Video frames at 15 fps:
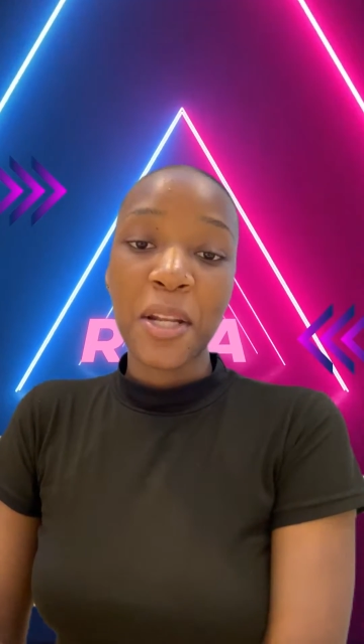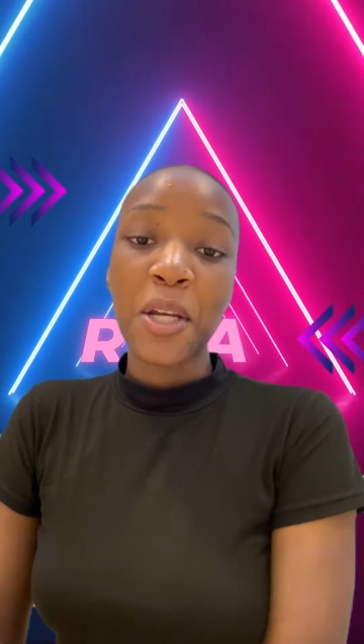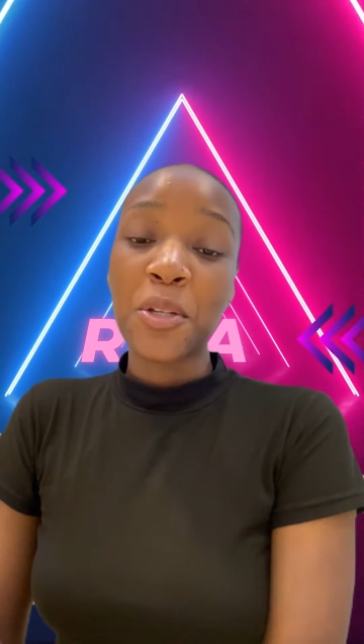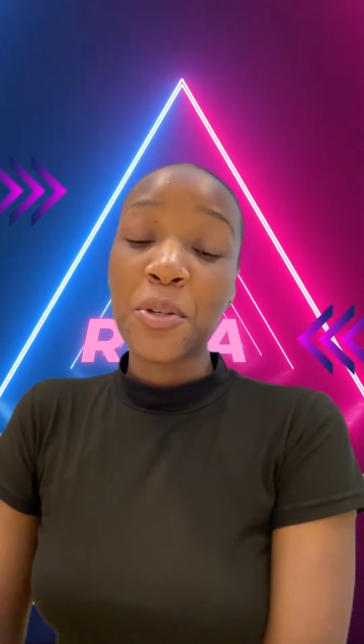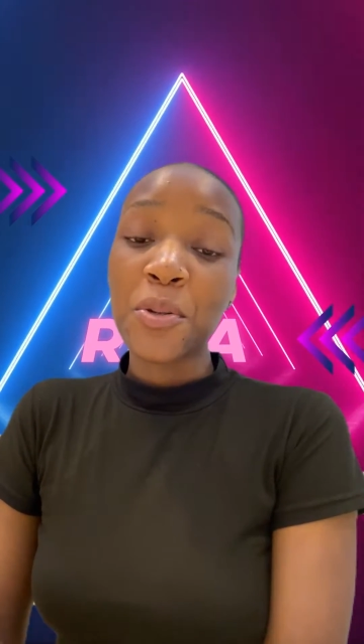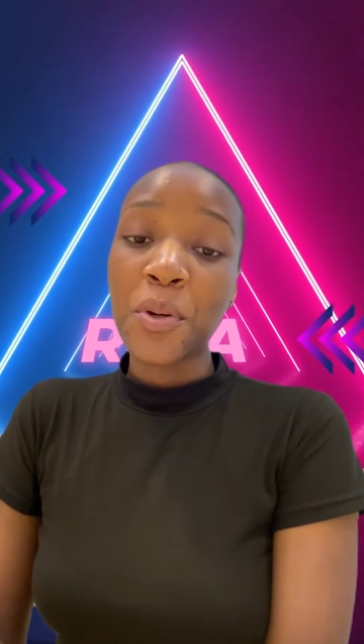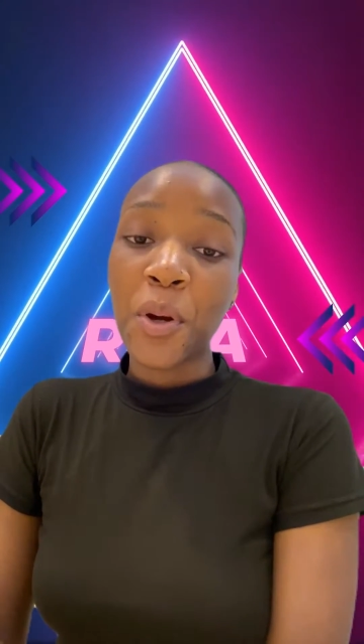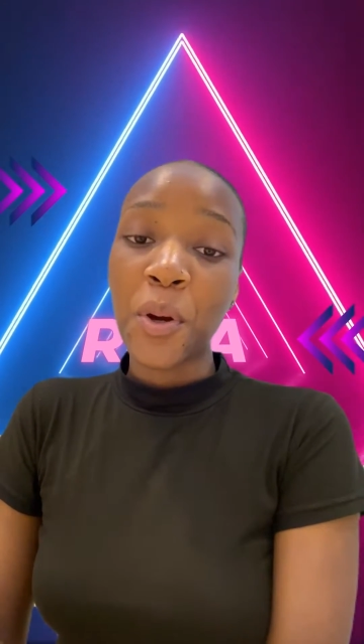
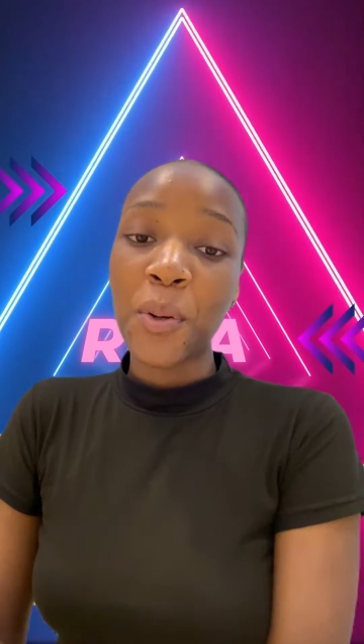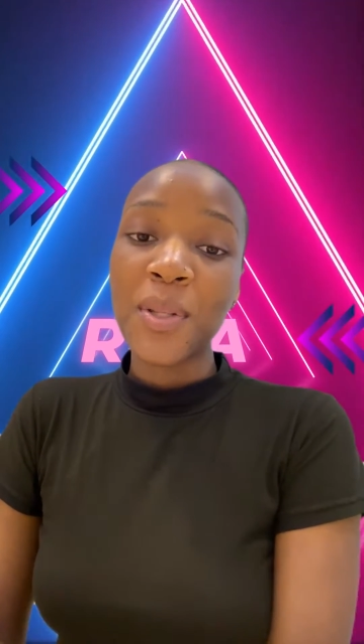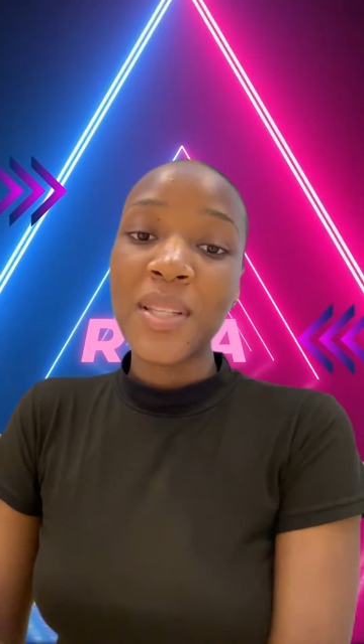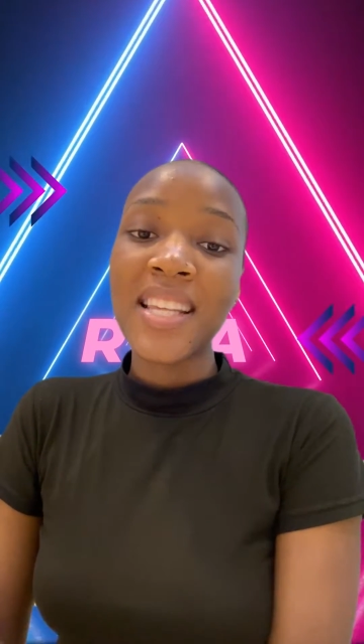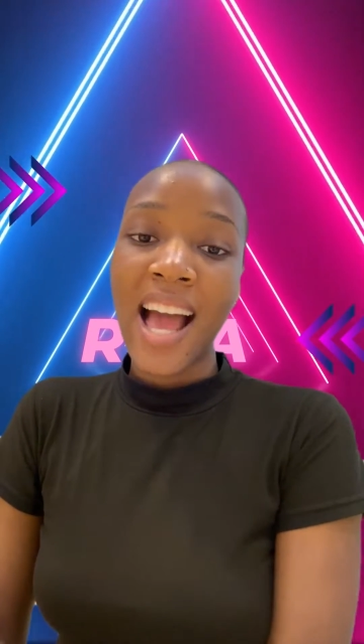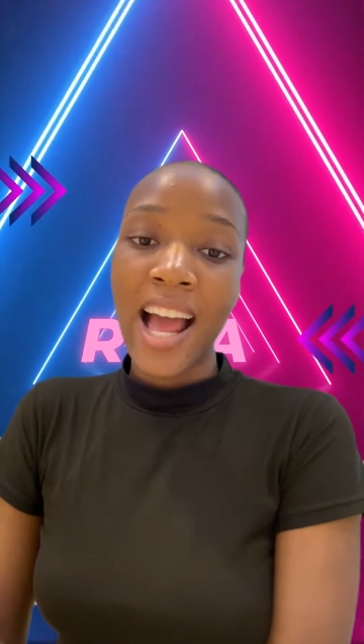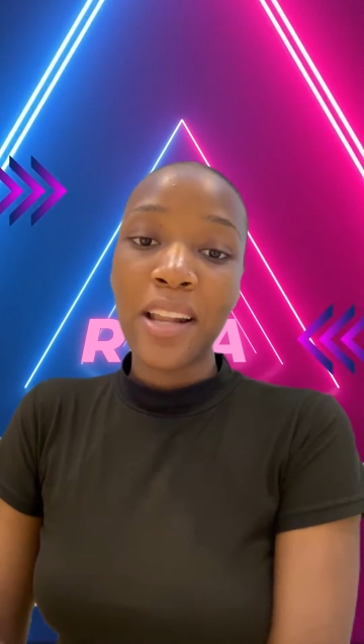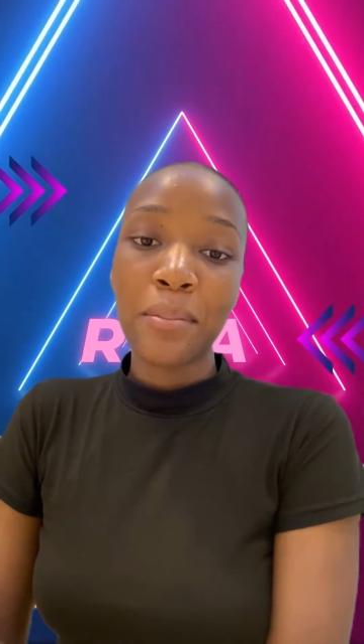into codes
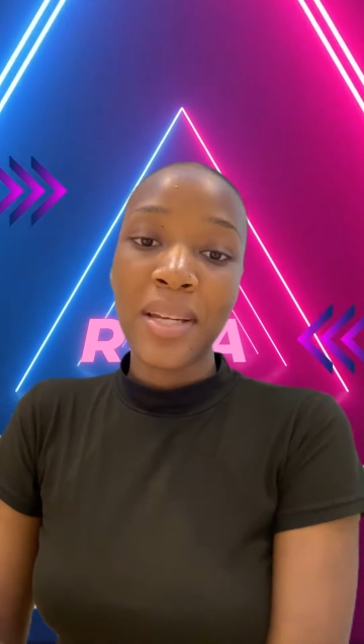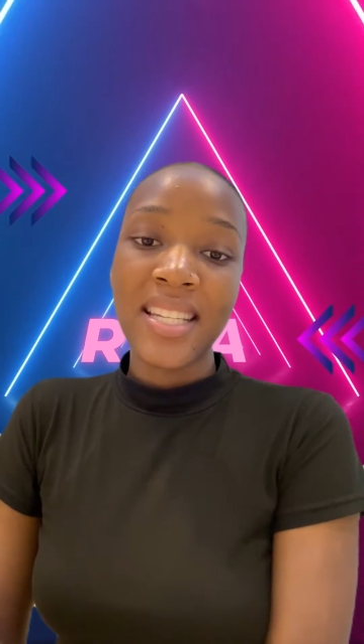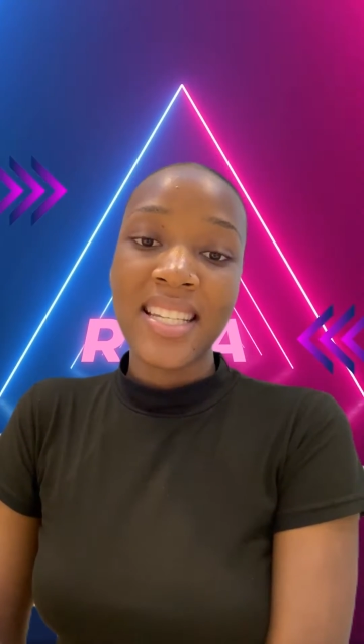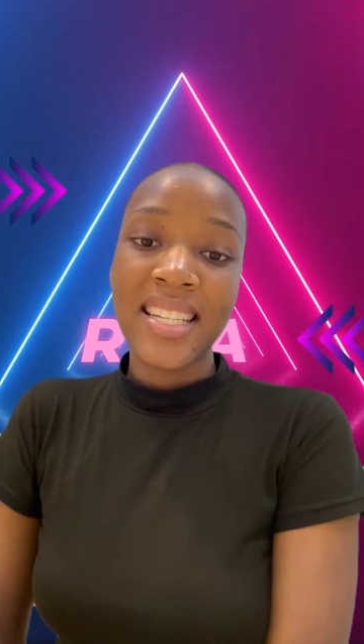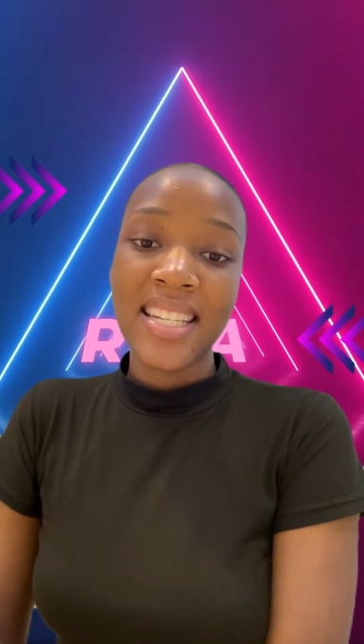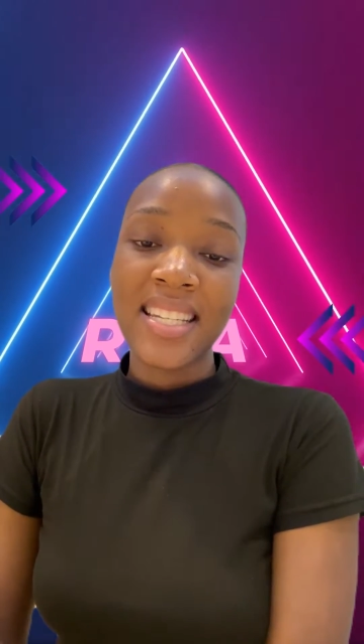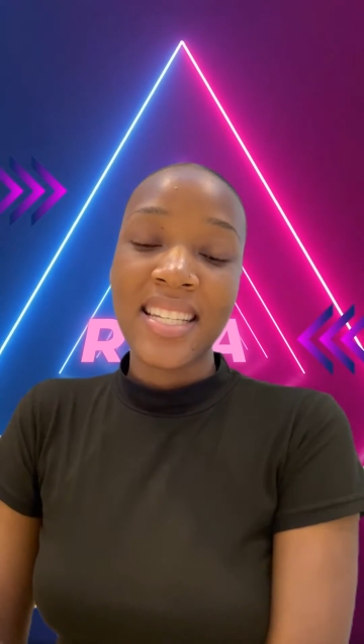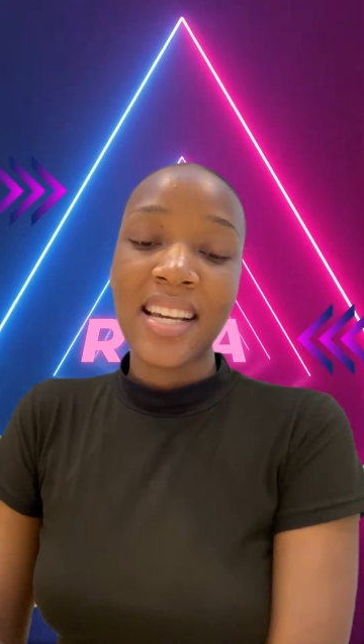and
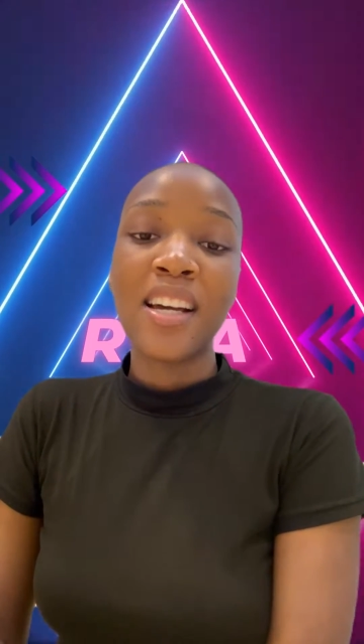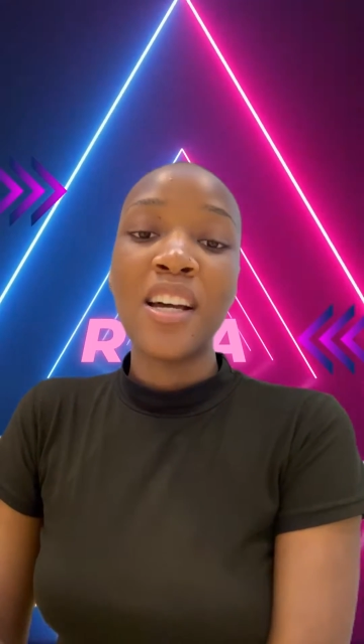metadata